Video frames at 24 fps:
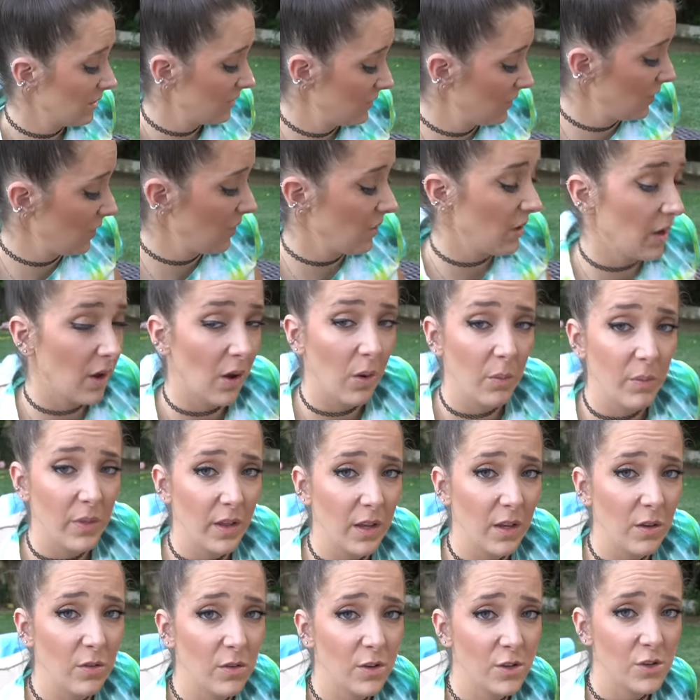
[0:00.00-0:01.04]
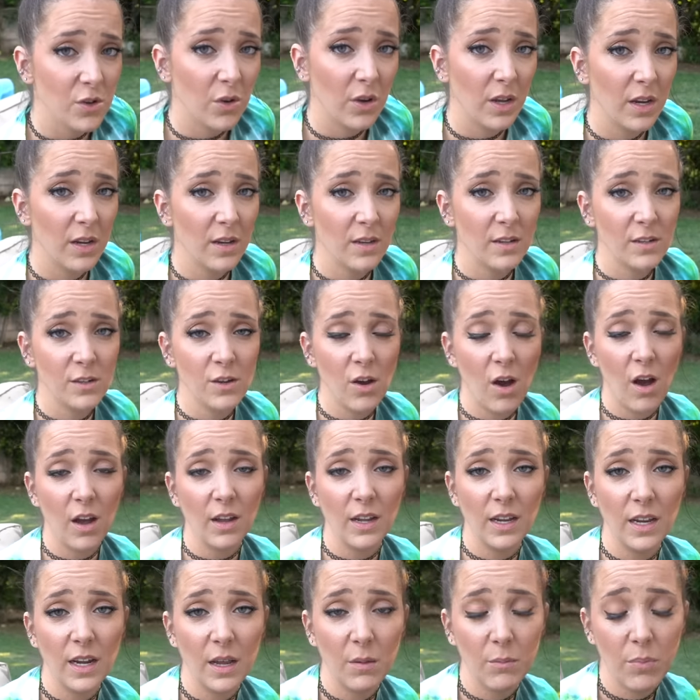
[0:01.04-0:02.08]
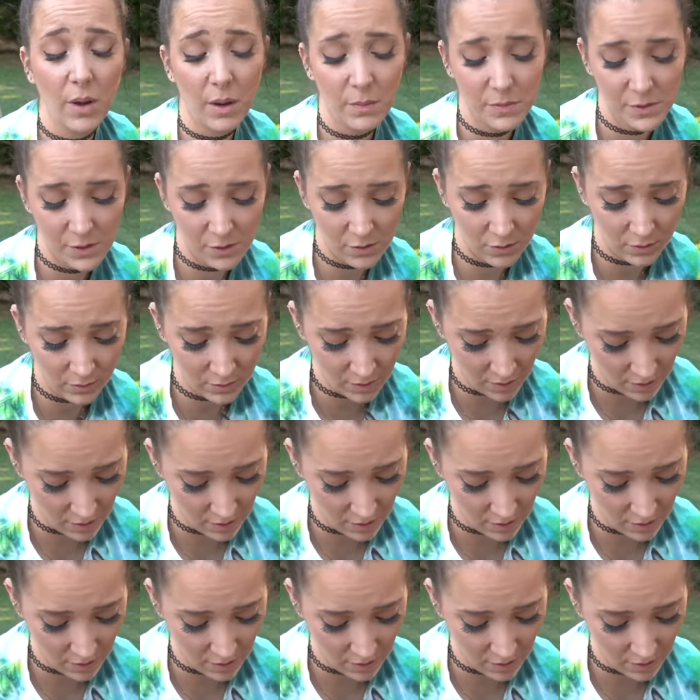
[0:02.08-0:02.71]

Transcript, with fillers: So I hope that you enjoyed dog eating popsicle